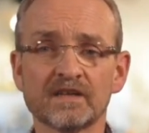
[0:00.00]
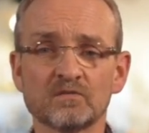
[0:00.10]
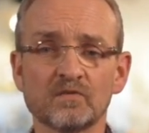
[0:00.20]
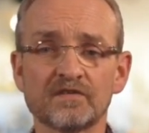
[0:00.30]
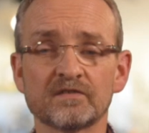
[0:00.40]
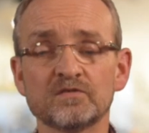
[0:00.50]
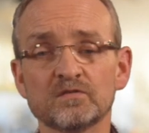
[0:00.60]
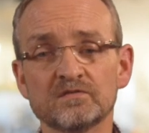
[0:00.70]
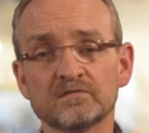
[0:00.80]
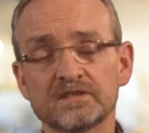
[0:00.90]
with a
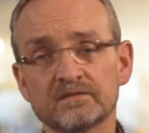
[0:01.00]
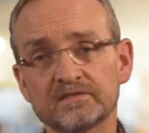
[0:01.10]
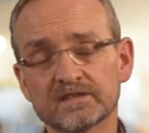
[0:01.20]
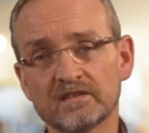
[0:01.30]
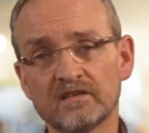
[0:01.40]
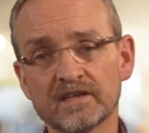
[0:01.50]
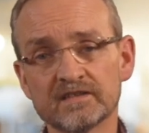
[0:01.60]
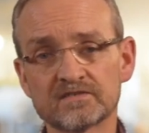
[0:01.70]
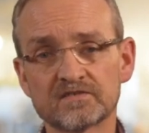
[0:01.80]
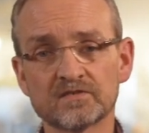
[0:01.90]
few different
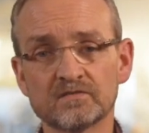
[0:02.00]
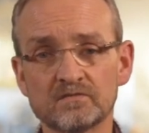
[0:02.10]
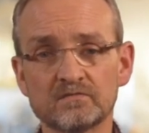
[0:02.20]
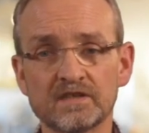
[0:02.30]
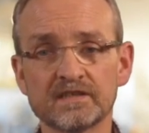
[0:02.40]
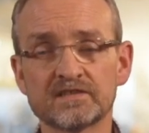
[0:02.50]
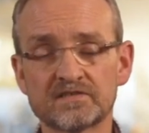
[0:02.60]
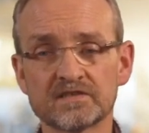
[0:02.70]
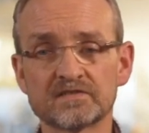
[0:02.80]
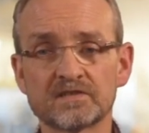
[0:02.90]
clients, so
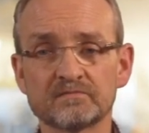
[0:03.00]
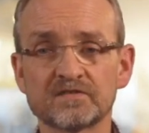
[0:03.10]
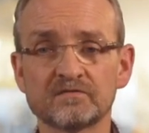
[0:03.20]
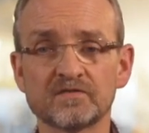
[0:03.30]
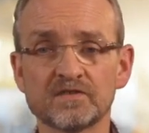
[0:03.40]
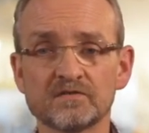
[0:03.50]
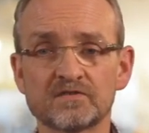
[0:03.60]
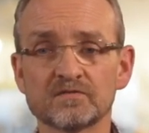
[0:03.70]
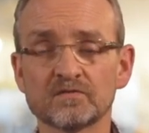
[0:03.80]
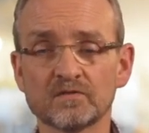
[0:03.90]
it's something for you
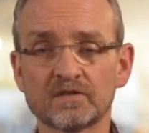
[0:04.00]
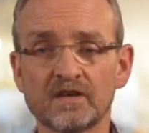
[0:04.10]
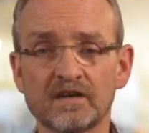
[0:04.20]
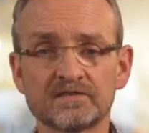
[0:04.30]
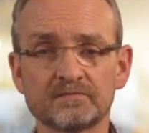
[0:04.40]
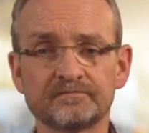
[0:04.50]
to look at.